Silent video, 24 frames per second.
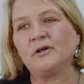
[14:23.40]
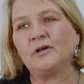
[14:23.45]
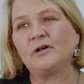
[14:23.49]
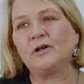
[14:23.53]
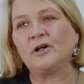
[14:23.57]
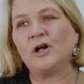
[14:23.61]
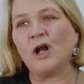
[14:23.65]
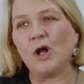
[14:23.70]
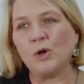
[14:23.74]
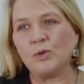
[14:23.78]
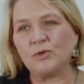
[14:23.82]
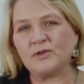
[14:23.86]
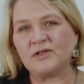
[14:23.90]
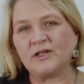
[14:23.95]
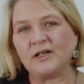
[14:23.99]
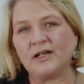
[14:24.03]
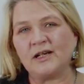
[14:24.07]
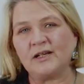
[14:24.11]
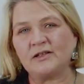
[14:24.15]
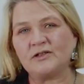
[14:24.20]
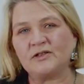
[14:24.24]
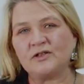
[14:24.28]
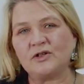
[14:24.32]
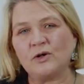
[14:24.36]
closing
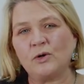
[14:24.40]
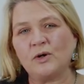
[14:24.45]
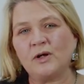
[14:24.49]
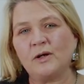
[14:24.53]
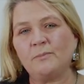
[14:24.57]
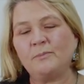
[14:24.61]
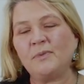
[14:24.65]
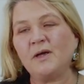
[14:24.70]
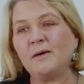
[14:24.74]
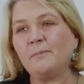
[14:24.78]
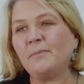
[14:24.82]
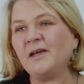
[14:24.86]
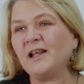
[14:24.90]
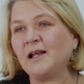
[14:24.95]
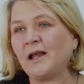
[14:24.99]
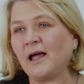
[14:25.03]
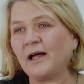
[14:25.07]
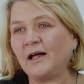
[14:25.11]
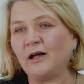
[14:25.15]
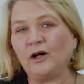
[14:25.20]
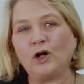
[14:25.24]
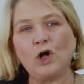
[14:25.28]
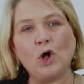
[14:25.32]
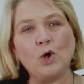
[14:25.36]
it. So it'd be a bit
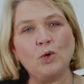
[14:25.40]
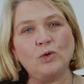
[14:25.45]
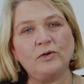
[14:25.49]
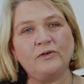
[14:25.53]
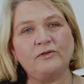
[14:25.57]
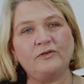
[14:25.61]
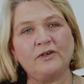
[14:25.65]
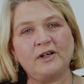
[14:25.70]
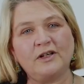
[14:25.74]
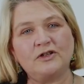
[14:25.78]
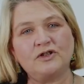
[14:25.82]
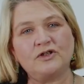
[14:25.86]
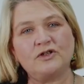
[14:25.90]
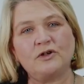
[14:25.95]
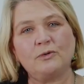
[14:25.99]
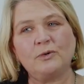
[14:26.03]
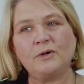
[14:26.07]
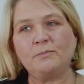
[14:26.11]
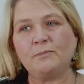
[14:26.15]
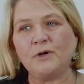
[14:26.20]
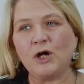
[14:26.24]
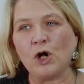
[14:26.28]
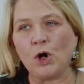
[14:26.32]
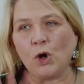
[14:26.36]
like a goldfish. So
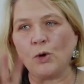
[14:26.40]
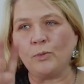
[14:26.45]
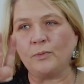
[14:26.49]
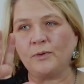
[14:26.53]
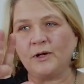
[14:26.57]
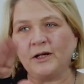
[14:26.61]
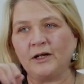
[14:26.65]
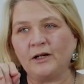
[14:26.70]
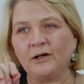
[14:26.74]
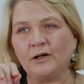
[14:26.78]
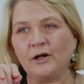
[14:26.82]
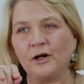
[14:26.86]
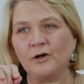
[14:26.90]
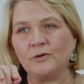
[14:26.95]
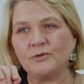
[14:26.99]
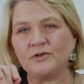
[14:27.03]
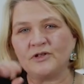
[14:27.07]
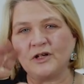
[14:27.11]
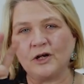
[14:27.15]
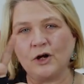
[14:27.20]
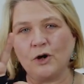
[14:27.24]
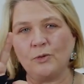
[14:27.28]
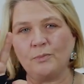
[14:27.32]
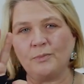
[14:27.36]
he'd be opening and
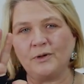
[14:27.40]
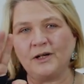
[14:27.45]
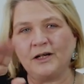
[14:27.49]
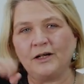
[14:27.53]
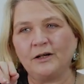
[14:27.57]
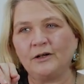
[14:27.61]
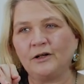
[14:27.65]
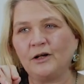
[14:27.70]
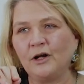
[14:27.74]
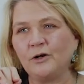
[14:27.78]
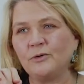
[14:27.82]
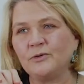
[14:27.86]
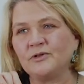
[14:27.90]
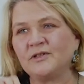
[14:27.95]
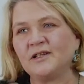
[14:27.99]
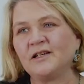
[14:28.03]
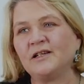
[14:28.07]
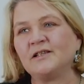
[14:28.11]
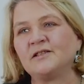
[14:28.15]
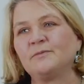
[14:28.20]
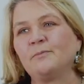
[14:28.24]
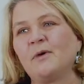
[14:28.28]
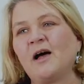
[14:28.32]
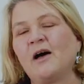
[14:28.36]

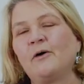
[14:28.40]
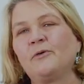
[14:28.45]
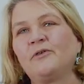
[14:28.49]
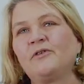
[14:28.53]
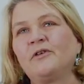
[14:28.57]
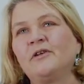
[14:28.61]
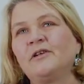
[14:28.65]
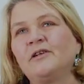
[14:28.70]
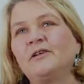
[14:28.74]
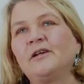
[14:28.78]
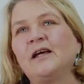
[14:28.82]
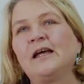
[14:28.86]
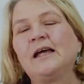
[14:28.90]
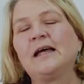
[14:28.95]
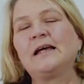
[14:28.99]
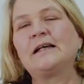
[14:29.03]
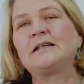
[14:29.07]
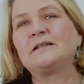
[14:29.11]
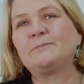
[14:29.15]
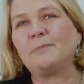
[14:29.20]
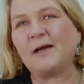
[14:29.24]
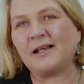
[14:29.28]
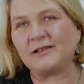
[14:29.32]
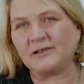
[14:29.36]
closing his mouth and
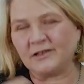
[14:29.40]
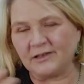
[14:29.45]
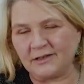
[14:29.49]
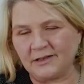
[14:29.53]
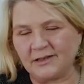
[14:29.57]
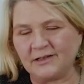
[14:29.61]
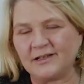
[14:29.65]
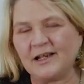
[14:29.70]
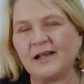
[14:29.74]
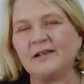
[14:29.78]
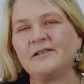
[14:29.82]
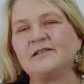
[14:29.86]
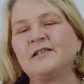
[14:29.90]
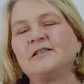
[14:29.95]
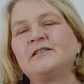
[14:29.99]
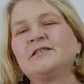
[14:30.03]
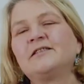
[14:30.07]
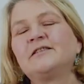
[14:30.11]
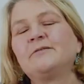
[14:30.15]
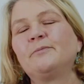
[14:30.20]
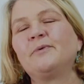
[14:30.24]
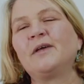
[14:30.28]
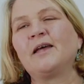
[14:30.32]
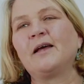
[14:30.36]
expecting the
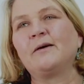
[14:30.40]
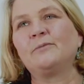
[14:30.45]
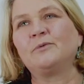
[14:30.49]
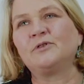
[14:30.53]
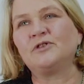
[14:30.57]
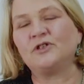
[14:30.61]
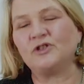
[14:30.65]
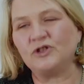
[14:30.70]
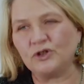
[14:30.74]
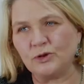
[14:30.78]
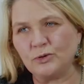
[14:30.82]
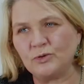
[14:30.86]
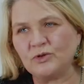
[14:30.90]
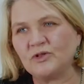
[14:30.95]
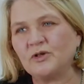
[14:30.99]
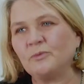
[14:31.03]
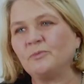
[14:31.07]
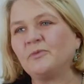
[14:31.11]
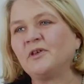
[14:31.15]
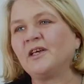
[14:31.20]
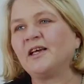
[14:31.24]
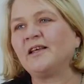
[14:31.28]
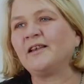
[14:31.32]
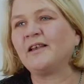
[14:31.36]
dentist to be able to do
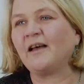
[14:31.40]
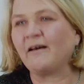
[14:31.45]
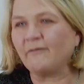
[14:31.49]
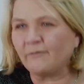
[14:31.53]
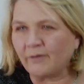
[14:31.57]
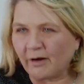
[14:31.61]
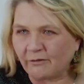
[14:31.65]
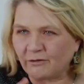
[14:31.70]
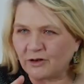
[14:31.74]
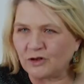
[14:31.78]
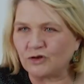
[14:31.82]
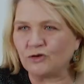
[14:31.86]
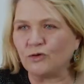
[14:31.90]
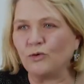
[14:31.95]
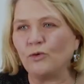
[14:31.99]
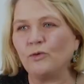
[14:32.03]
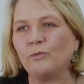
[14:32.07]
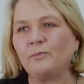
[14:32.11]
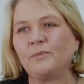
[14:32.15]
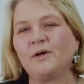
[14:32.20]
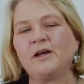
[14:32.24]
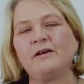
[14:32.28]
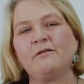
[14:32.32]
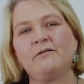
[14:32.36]
something in that very
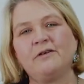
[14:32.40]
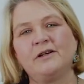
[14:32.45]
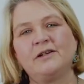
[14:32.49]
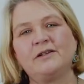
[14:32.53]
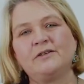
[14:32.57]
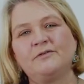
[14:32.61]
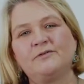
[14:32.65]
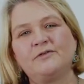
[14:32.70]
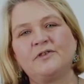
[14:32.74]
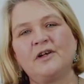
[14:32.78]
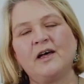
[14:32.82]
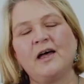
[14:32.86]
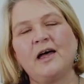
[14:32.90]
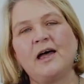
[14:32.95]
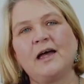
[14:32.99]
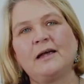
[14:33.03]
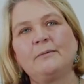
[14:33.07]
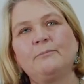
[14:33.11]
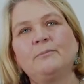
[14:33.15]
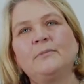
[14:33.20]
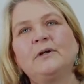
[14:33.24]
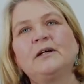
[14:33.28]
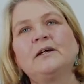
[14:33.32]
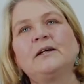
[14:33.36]
short period of
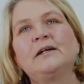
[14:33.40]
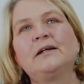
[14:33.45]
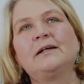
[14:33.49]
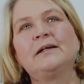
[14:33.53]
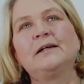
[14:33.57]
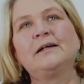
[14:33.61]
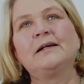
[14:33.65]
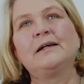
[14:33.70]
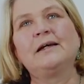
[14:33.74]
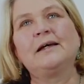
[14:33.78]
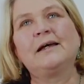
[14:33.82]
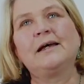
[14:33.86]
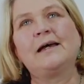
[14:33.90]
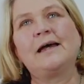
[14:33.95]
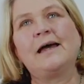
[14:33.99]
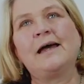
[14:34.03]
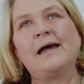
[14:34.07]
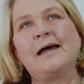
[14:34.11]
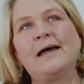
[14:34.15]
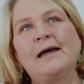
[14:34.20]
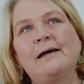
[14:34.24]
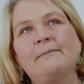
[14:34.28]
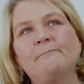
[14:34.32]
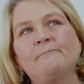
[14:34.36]
time.
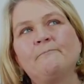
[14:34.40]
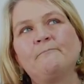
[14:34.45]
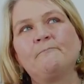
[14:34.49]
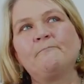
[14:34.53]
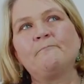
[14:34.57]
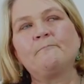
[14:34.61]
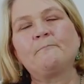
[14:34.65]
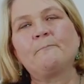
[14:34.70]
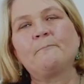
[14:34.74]
And